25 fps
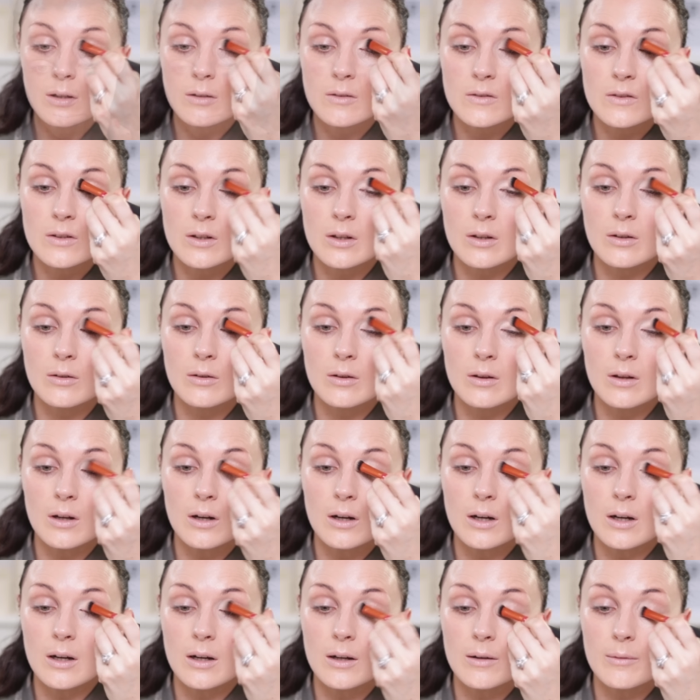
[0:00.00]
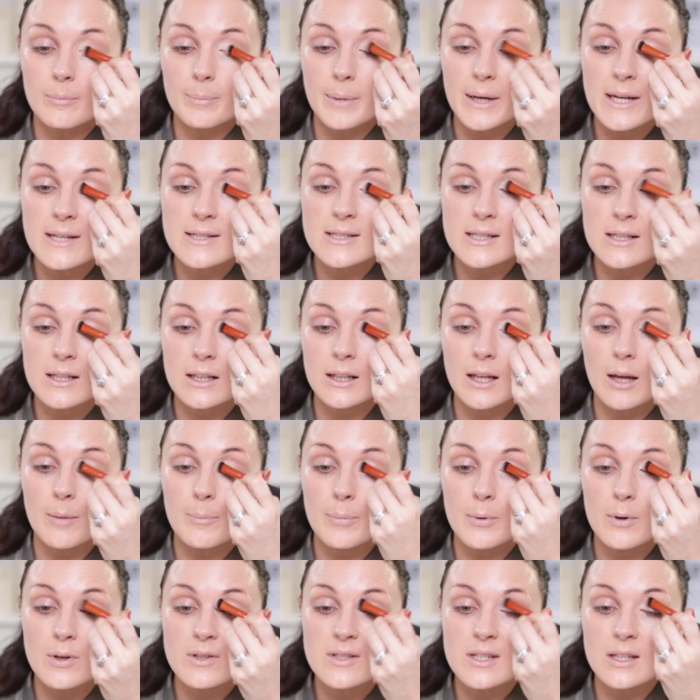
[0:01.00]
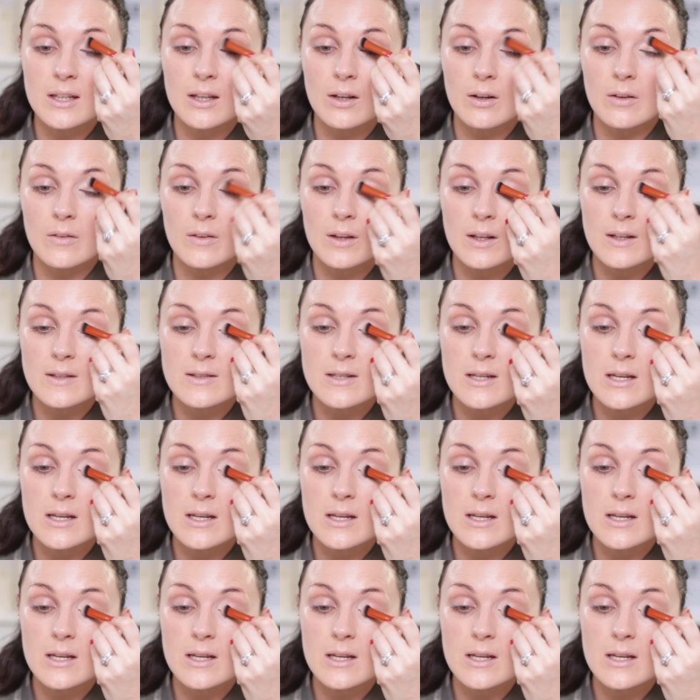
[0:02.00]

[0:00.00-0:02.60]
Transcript: So basically I'm putting it on these